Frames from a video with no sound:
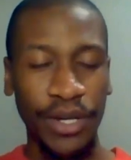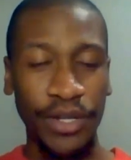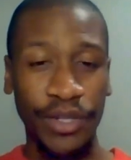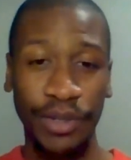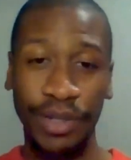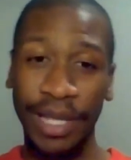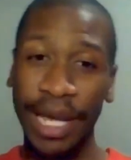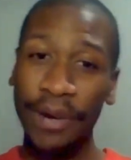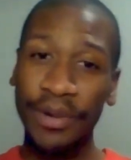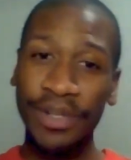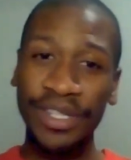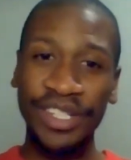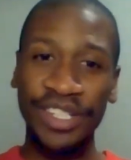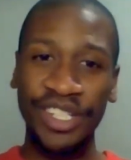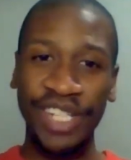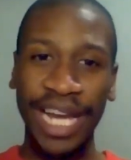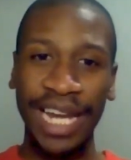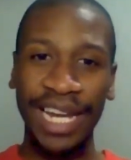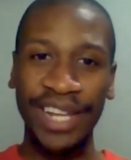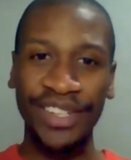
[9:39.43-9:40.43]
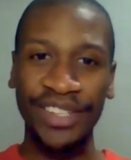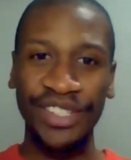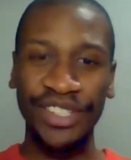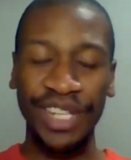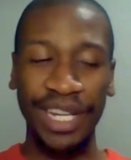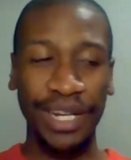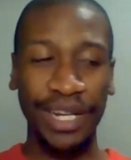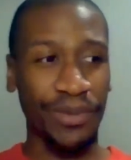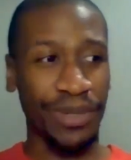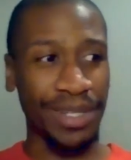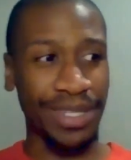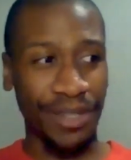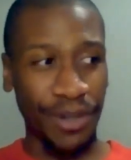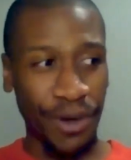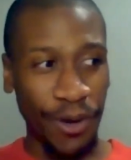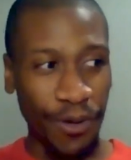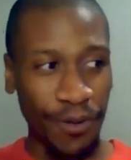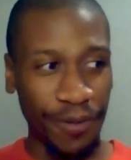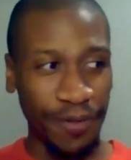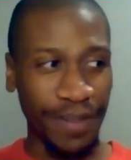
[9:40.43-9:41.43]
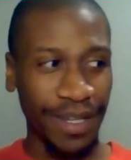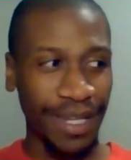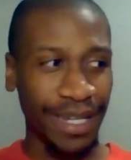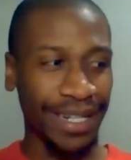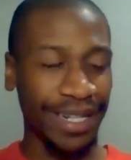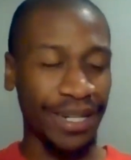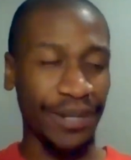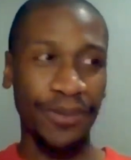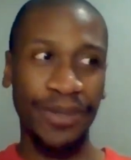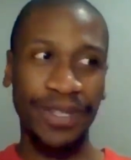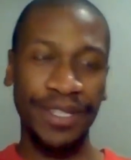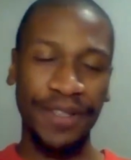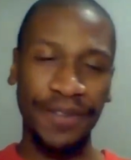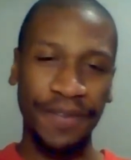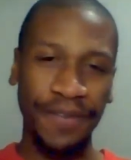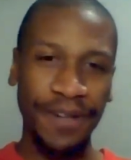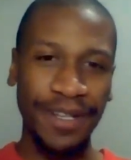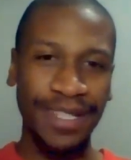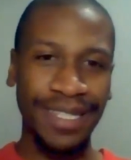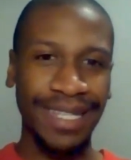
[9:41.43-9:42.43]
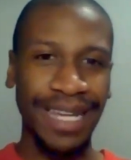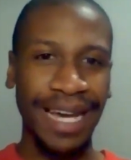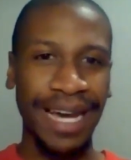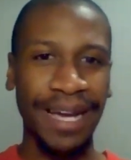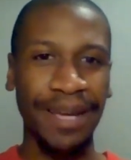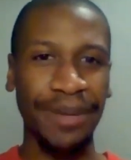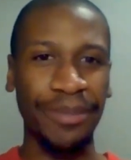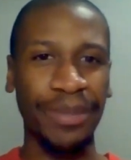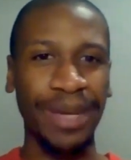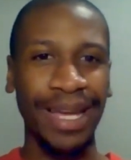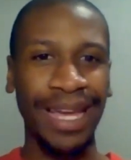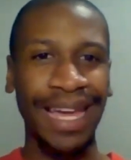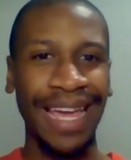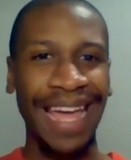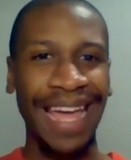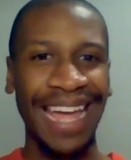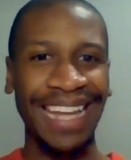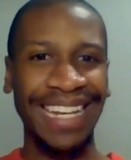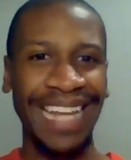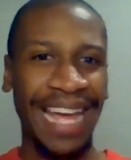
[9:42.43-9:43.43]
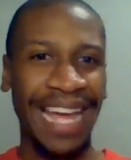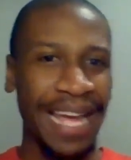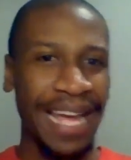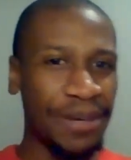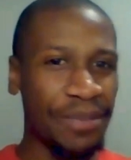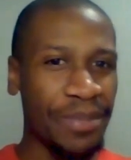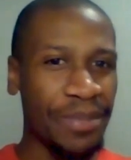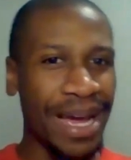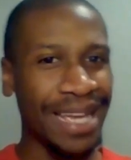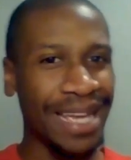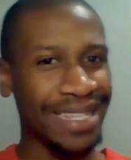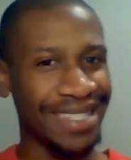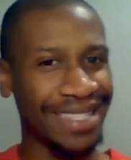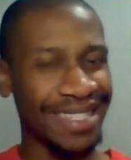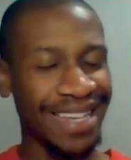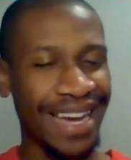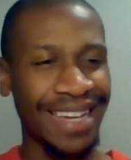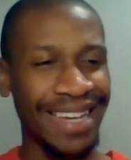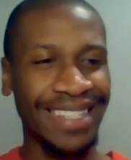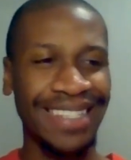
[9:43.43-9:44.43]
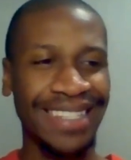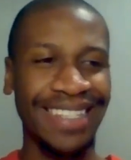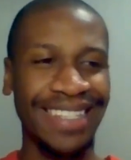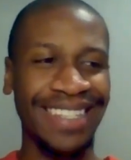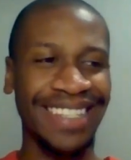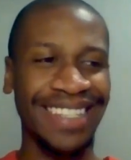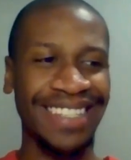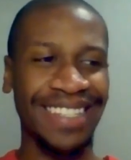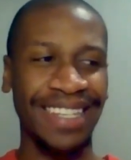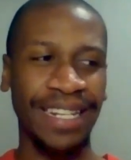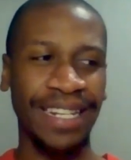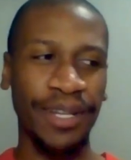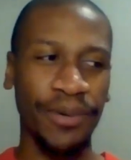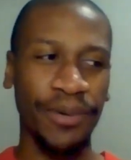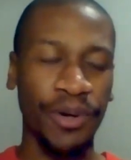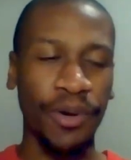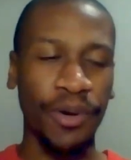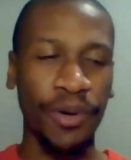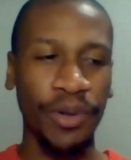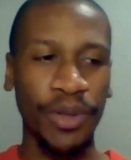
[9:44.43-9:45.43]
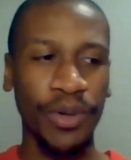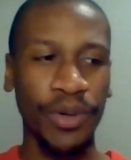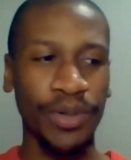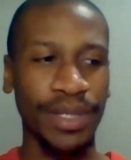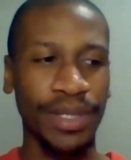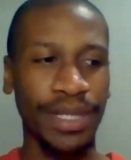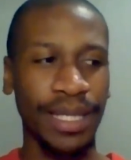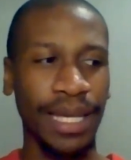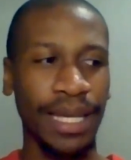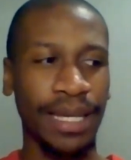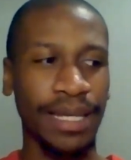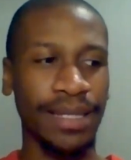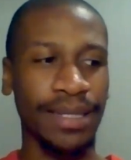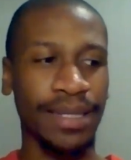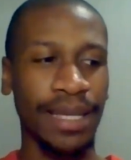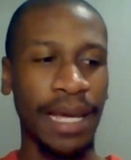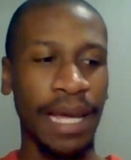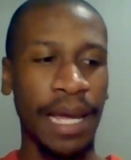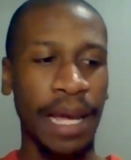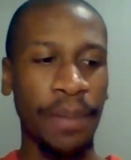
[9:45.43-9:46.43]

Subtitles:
So that was a challenge, and it was COVID, and it was the first time, and I had my anxieties, and there were all those things.